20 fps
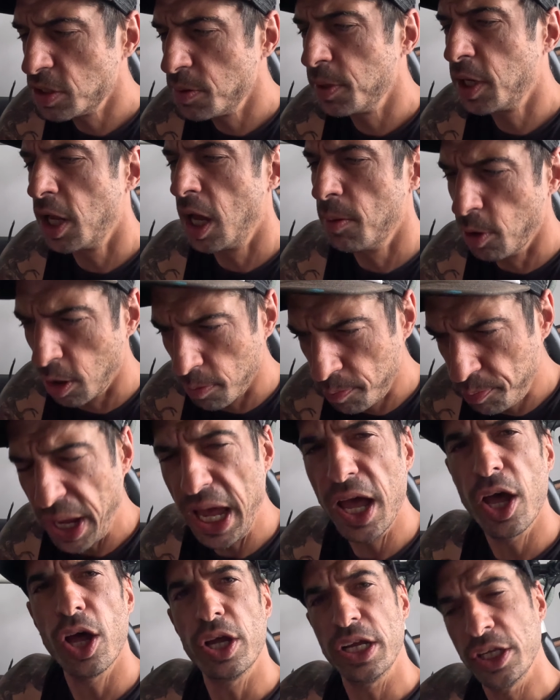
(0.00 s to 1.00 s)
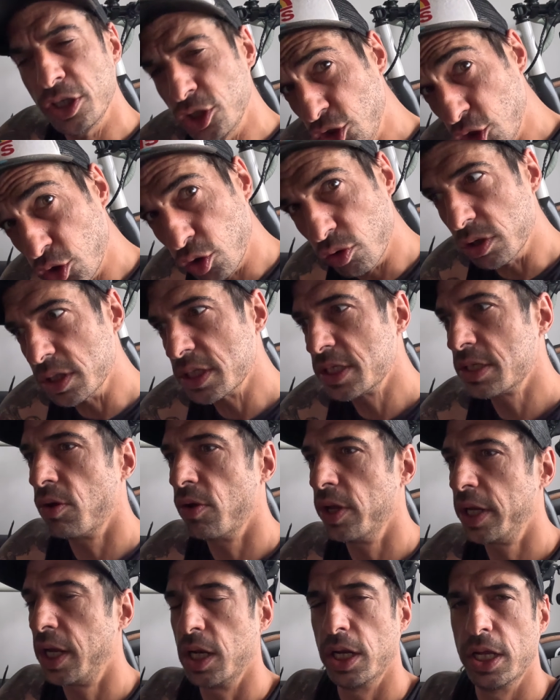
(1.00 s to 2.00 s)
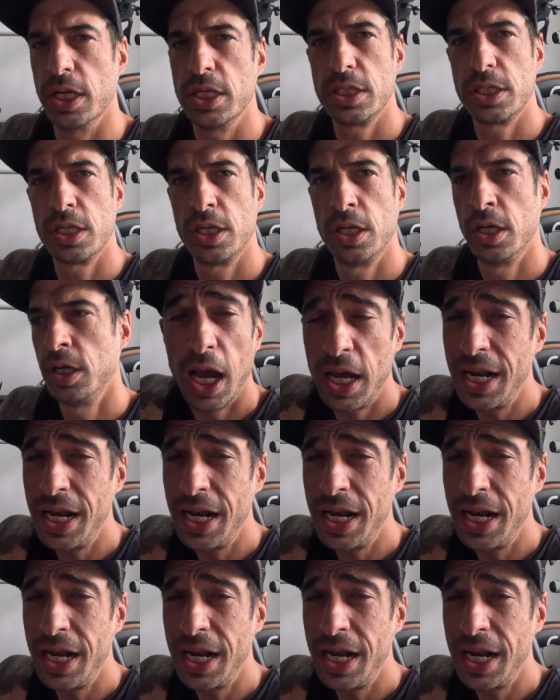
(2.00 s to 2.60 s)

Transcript: to become a better endurance cyclist.